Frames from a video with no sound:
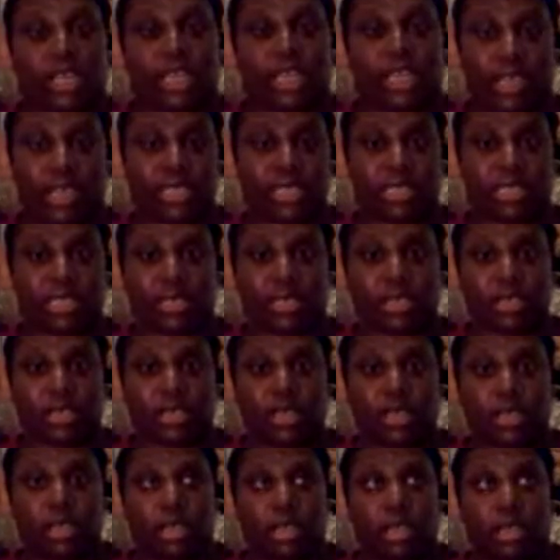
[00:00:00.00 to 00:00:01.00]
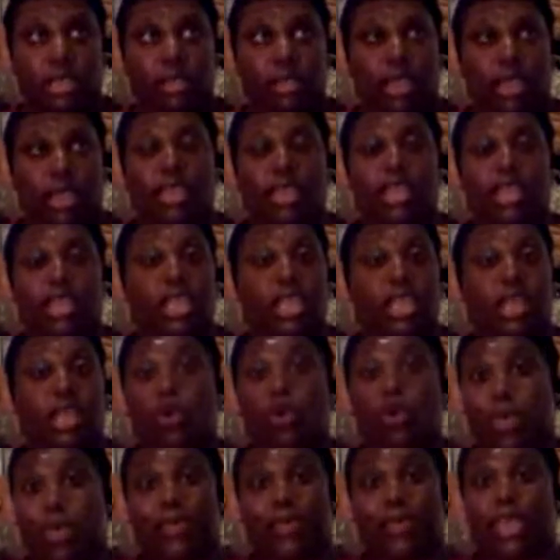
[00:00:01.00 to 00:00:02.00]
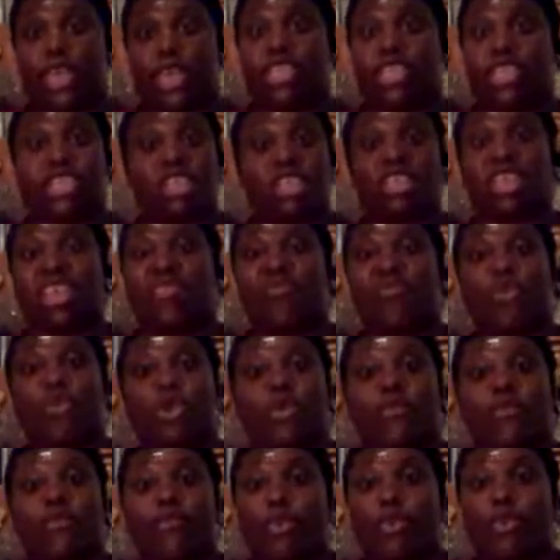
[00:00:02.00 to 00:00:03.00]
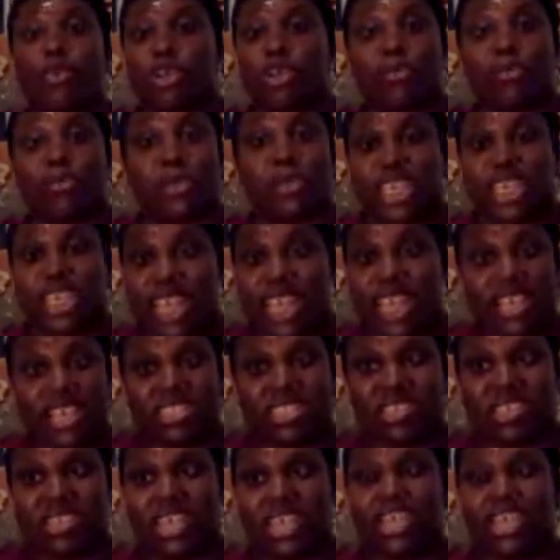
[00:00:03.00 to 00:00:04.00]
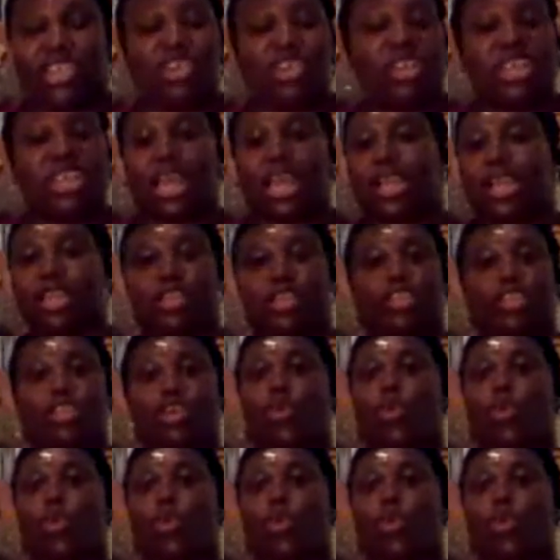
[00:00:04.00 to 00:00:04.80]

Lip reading: answer. And then, or maybe He's going to give you a full, complete answer, and you're not going to know